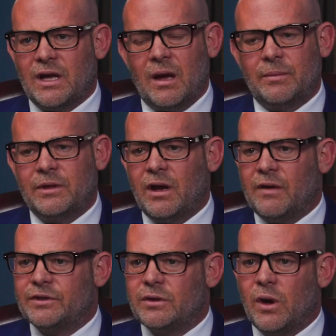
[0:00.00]
stop, the
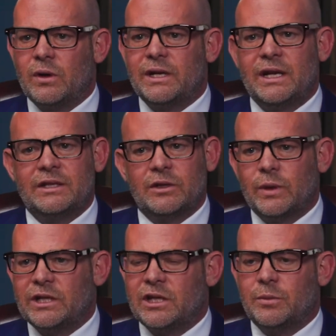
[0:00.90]
officer only needs a
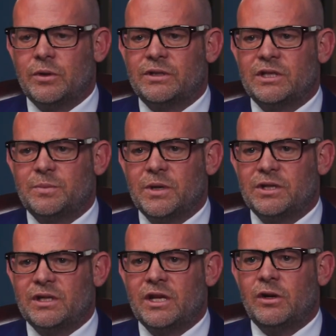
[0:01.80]
reasonable
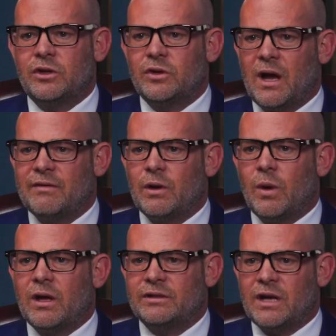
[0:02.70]
suspicion that you're driving
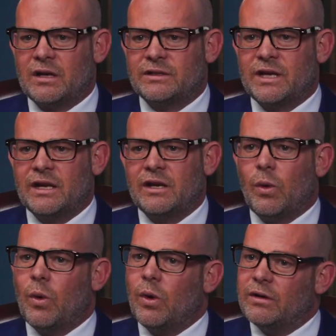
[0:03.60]
while intoxicated
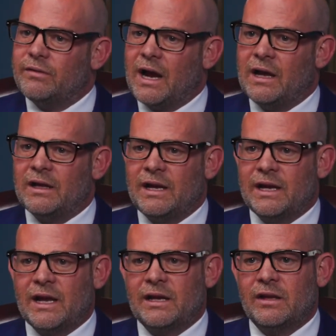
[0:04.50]
or
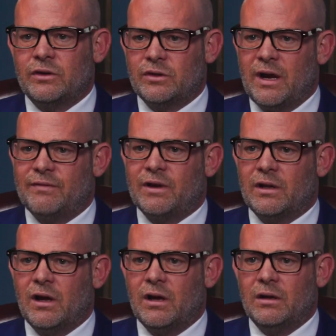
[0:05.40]
violating any other
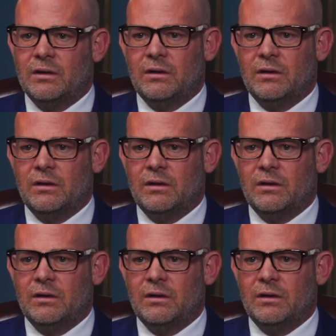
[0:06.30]
traffic law.